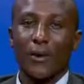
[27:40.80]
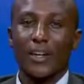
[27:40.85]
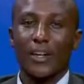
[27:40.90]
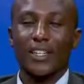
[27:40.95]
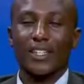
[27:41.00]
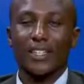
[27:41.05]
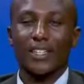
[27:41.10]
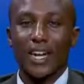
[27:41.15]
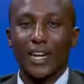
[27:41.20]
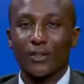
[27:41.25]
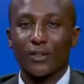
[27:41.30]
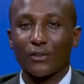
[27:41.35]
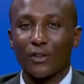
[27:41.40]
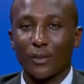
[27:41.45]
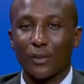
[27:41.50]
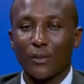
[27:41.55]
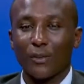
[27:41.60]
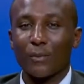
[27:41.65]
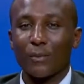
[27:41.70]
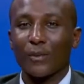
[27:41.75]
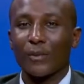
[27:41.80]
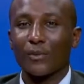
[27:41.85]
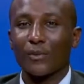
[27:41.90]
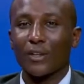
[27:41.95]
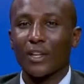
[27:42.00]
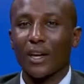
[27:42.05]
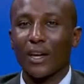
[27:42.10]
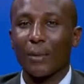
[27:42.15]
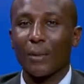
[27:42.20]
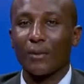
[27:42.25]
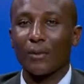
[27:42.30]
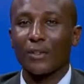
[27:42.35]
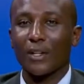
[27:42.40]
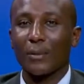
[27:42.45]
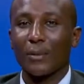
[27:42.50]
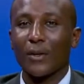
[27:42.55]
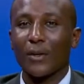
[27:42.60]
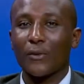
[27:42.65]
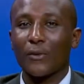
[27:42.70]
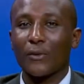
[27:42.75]
our discussion that we've been talking about
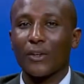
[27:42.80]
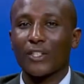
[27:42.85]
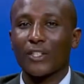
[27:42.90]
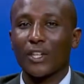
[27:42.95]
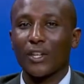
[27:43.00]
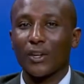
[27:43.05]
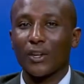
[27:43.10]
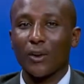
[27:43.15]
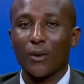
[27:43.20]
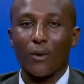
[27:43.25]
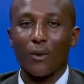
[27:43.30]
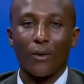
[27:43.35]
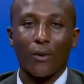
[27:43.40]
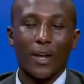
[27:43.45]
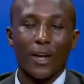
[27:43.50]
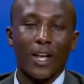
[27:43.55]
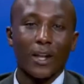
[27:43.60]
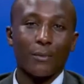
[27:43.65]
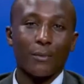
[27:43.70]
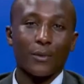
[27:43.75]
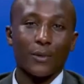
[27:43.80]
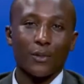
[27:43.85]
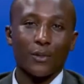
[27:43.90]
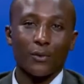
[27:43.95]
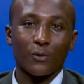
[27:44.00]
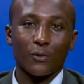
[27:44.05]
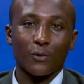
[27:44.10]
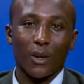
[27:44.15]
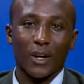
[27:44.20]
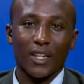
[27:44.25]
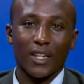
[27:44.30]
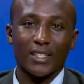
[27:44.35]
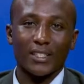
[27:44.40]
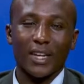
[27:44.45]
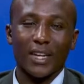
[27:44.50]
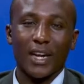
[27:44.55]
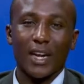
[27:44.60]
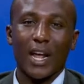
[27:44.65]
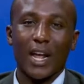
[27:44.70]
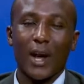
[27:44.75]
the immigration law, helping you to
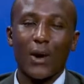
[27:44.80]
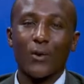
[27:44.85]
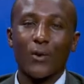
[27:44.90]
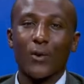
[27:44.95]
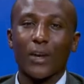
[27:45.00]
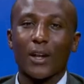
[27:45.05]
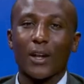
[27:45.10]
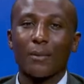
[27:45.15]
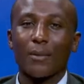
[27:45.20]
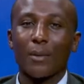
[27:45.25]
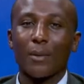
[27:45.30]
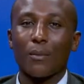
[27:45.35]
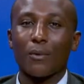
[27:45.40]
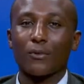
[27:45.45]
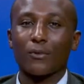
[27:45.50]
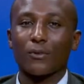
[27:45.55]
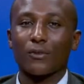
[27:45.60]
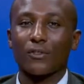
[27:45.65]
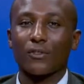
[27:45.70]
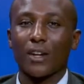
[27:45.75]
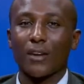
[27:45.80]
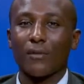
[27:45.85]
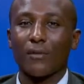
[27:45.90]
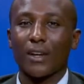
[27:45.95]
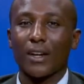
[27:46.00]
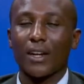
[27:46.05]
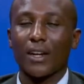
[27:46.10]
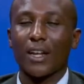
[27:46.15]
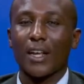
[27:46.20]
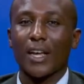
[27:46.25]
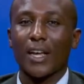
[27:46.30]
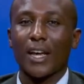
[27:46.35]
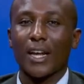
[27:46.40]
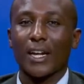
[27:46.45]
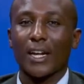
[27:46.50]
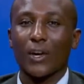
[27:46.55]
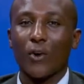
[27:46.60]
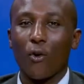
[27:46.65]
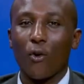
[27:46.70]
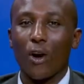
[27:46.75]
understand how you can be able to travel
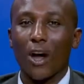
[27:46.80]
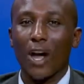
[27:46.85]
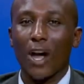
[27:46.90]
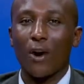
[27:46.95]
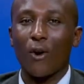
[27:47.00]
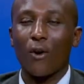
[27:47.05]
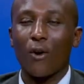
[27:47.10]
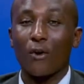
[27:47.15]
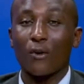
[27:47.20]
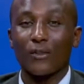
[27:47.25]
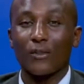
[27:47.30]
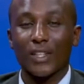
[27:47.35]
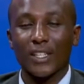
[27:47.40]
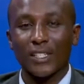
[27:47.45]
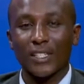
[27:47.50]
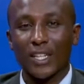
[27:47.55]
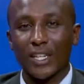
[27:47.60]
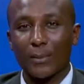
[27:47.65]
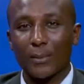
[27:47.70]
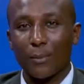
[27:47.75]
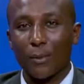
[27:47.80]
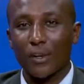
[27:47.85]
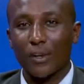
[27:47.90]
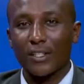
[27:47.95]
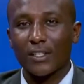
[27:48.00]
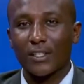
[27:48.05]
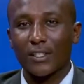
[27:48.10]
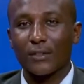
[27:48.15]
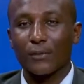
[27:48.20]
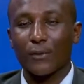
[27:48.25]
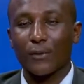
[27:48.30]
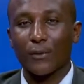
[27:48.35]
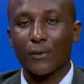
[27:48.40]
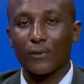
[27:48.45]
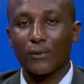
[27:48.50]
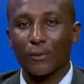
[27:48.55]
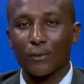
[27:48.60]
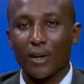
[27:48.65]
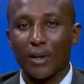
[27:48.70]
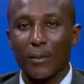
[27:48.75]
and conquer all the set policies for
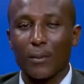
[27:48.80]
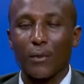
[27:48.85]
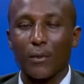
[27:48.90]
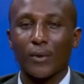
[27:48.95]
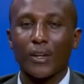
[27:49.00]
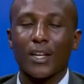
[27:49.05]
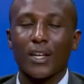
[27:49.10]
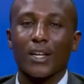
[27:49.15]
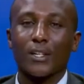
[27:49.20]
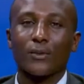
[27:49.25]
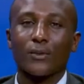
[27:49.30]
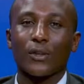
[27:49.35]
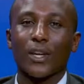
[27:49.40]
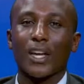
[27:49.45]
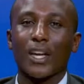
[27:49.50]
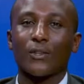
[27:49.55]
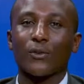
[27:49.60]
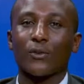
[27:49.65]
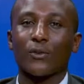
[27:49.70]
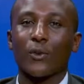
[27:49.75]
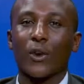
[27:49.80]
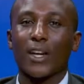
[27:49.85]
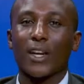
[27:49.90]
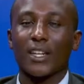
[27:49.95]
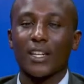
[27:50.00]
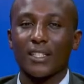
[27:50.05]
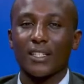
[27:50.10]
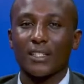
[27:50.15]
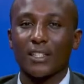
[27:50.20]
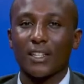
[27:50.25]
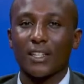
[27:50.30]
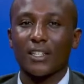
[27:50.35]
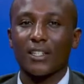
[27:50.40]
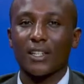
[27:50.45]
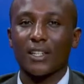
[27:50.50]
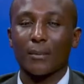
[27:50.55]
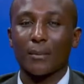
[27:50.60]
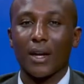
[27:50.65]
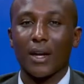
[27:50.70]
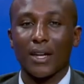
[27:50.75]
you to be able to get to your
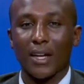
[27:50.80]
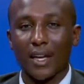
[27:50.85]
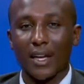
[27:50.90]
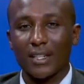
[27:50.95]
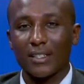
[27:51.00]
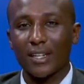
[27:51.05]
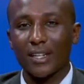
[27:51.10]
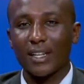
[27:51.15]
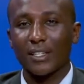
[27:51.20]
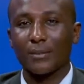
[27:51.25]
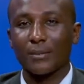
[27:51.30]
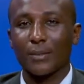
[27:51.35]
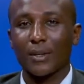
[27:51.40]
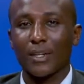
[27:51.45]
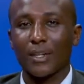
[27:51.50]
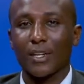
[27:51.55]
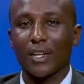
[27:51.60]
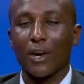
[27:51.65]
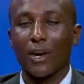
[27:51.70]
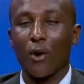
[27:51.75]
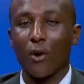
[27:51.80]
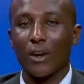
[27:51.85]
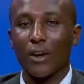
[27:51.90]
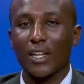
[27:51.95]
destination. My guest has been